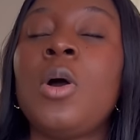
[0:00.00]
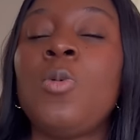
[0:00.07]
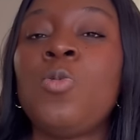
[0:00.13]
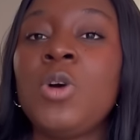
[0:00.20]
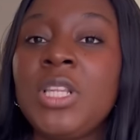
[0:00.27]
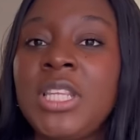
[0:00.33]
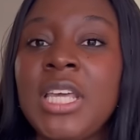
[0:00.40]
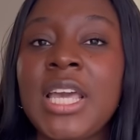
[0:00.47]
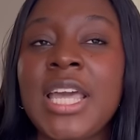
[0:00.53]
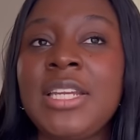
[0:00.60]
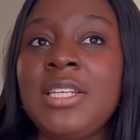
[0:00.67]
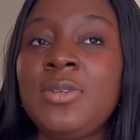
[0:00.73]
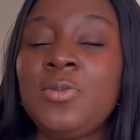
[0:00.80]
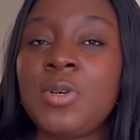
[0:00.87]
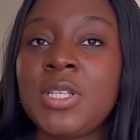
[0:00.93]
One thing I
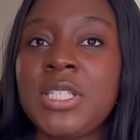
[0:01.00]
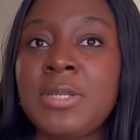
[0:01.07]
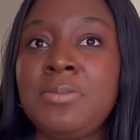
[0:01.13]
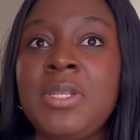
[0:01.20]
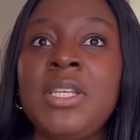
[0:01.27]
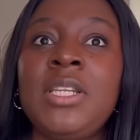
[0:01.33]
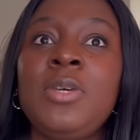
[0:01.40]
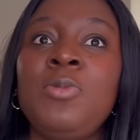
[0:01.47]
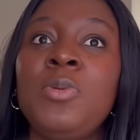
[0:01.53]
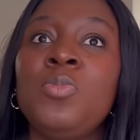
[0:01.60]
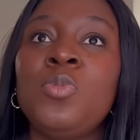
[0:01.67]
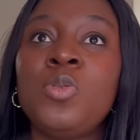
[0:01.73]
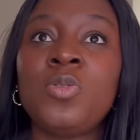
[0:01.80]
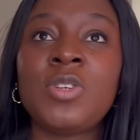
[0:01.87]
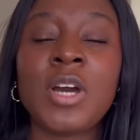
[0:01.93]
did was immediately we
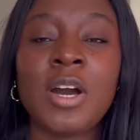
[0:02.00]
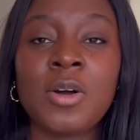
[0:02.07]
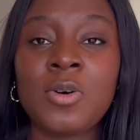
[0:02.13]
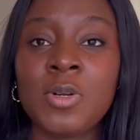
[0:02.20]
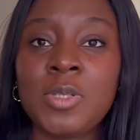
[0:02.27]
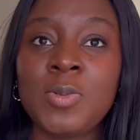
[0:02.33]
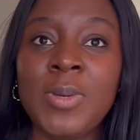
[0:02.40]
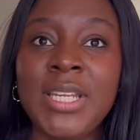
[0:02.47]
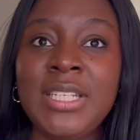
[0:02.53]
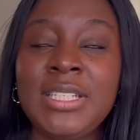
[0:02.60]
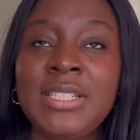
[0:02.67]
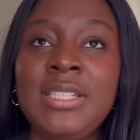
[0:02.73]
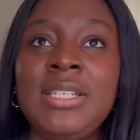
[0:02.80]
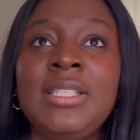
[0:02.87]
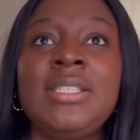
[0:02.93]
moved our court
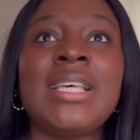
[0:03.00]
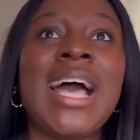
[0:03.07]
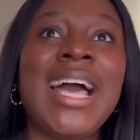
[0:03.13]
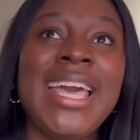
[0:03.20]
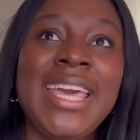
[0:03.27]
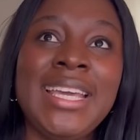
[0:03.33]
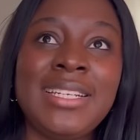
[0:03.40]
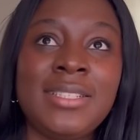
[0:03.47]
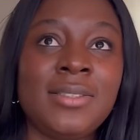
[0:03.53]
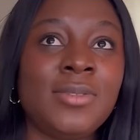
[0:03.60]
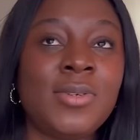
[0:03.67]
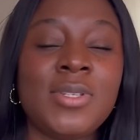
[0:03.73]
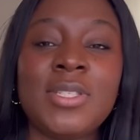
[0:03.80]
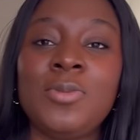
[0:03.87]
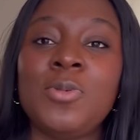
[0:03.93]
wedding date ahead
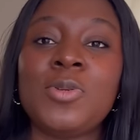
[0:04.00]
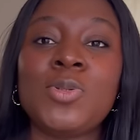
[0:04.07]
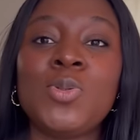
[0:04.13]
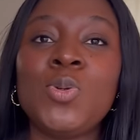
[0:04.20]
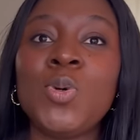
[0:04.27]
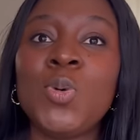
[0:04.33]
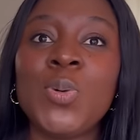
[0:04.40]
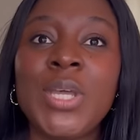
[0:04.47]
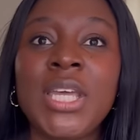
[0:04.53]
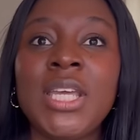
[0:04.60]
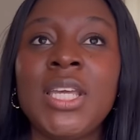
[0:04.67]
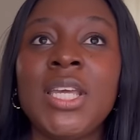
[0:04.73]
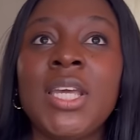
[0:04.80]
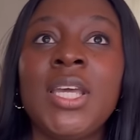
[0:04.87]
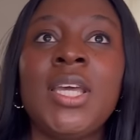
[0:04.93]
because there was no way.
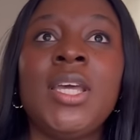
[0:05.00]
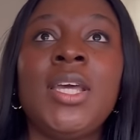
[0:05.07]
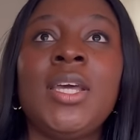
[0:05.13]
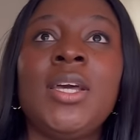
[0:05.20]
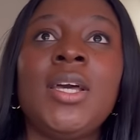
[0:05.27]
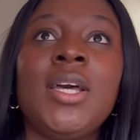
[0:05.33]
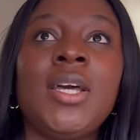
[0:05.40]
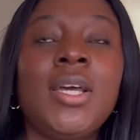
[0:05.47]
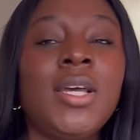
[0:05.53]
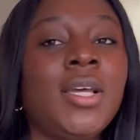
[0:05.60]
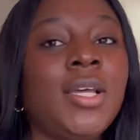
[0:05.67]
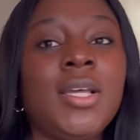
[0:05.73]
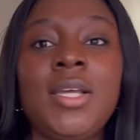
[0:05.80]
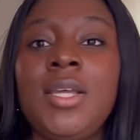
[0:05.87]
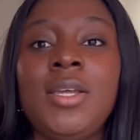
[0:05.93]

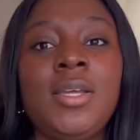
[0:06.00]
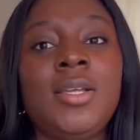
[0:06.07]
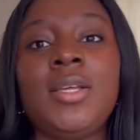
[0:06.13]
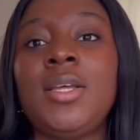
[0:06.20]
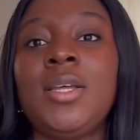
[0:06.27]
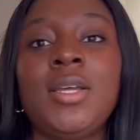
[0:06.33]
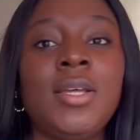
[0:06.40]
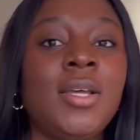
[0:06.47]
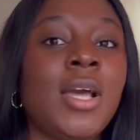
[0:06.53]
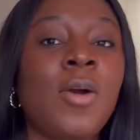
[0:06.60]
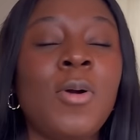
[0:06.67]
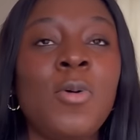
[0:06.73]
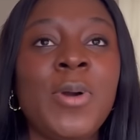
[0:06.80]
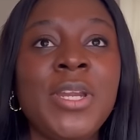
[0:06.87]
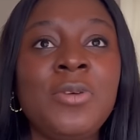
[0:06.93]
Eh,
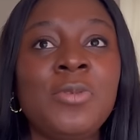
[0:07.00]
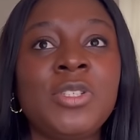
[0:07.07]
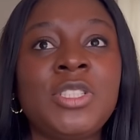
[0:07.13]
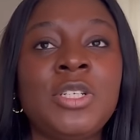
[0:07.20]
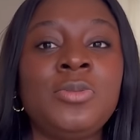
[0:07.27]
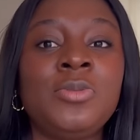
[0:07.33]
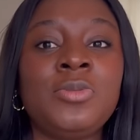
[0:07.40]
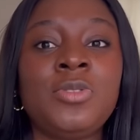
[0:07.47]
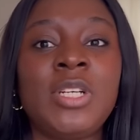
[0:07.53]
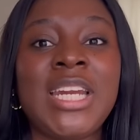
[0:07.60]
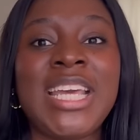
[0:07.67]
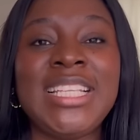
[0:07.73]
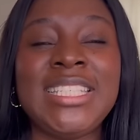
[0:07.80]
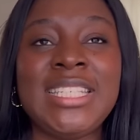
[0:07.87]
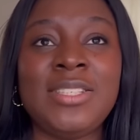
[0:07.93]
our wedding was scheduled for
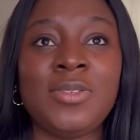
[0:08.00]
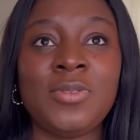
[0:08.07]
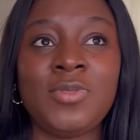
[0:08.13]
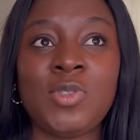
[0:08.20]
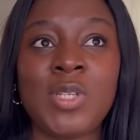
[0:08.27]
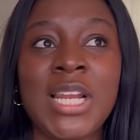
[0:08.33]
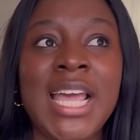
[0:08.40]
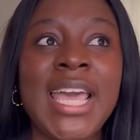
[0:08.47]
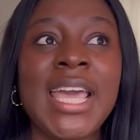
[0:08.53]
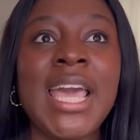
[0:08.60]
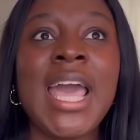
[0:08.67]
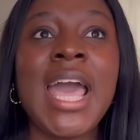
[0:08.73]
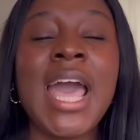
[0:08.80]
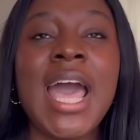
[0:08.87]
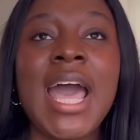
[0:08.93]
19th of July
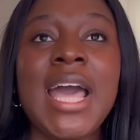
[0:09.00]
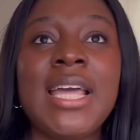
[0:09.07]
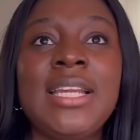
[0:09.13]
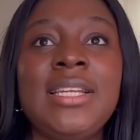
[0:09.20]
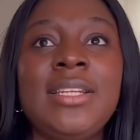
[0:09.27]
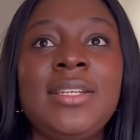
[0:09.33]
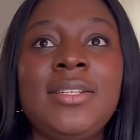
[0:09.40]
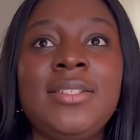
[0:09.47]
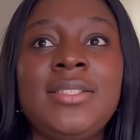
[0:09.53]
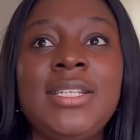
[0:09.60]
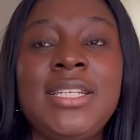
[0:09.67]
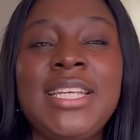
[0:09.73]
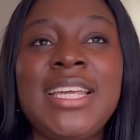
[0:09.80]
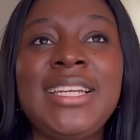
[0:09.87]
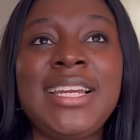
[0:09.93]
and the
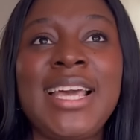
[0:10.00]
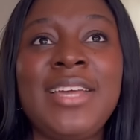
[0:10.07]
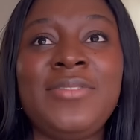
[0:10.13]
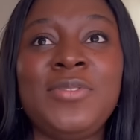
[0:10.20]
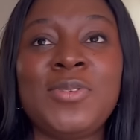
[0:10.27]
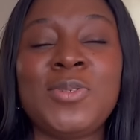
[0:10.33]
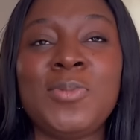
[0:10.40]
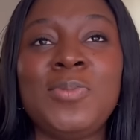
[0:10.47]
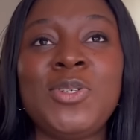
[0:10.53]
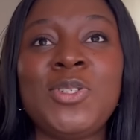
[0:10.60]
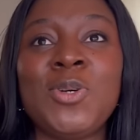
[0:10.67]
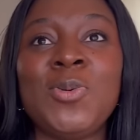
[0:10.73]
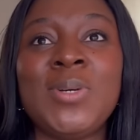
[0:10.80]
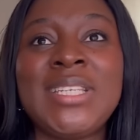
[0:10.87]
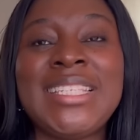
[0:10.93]
deadline for
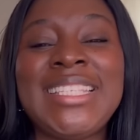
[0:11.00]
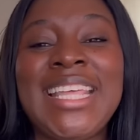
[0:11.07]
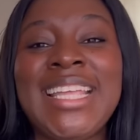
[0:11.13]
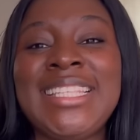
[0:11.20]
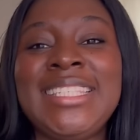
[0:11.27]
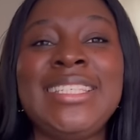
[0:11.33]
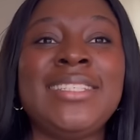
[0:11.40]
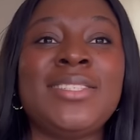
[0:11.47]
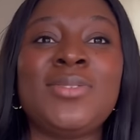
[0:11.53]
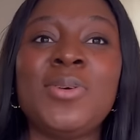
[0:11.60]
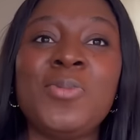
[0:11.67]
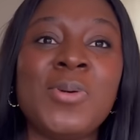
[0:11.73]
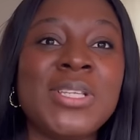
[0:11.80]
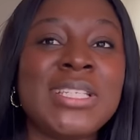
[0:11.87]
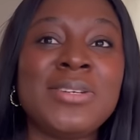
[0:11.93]
submission was 13, so
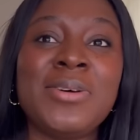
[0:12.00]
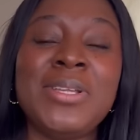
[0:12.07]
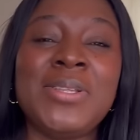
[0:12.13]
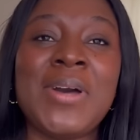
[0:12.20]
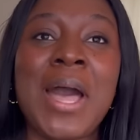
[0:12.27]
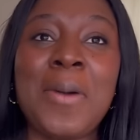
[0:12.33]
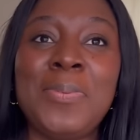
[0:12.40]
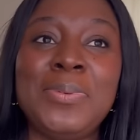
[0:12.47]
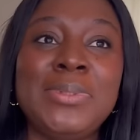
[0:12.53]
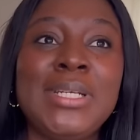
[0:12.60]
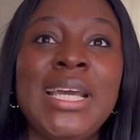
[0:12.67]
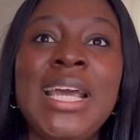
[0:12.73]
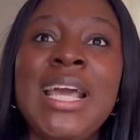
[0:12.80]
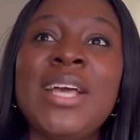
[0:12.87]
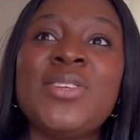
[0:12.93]
it wasn't going to happen.
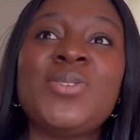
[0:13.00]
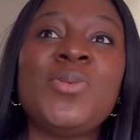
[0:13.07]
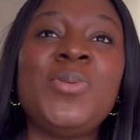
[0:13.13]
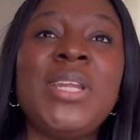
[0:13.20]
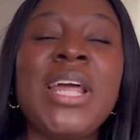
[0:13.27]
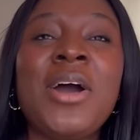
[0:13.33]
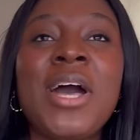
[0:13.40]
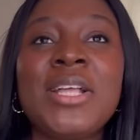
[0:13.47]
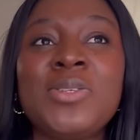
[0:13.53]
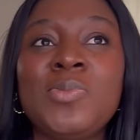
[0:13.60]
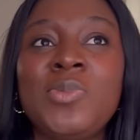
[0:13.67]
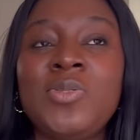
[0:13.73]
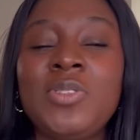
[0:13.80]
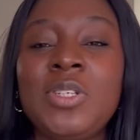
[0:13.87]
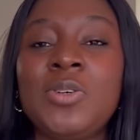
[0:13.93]
So we now had to
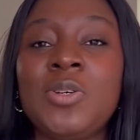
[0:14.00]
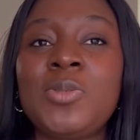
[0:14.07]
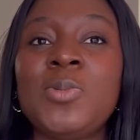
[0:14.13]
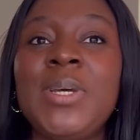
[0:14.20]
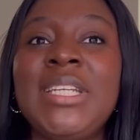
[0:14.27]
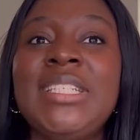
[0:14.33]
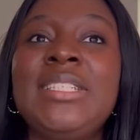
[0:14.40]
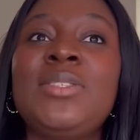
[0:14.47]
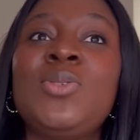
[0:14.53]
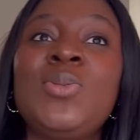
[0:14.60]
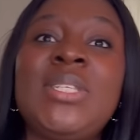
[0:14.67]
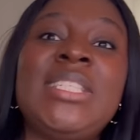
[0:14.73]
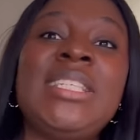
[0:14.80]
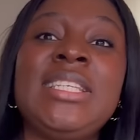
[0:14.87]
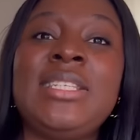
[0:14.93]
move the court wedding to
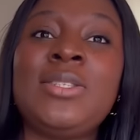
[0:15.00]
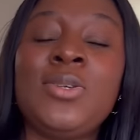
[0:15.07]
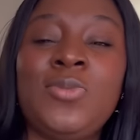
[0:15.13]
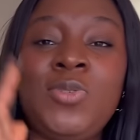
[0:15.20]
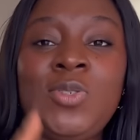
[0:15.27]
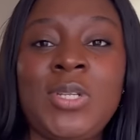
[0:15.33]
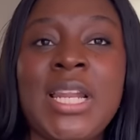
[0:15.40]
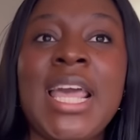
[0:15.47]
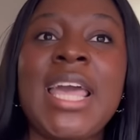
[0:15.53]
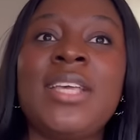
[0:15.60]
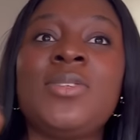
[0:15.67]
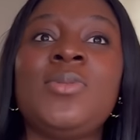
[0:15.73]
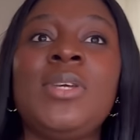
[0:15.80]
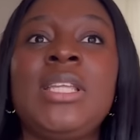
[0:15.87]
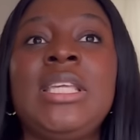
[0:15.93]
6th of July.
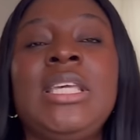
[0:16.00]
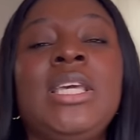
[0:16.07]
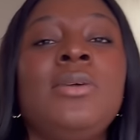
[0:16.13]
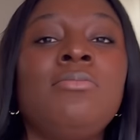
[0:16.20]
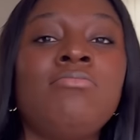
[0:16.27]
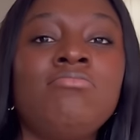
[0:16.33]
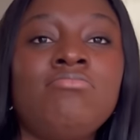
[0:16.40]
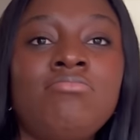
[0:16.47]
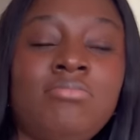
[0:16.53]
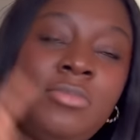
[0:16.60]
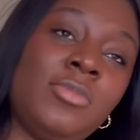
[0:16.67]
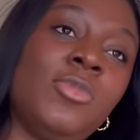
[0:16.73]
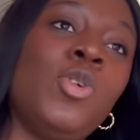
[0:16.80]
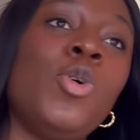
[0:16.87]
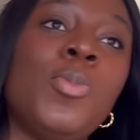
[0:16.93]
So it came
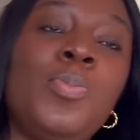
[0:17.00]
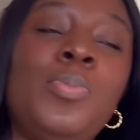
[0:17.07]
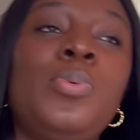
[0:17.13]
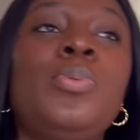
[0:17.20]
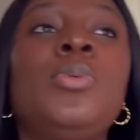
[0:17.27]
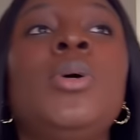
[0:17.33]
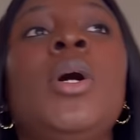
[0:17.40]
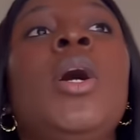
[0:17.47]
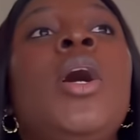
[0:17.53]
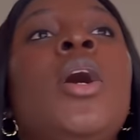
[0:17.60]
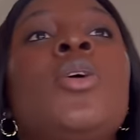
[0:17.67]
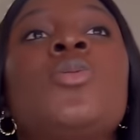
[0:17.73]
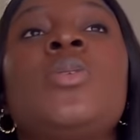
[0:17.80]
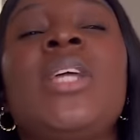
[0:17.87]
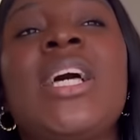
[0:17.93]
up. So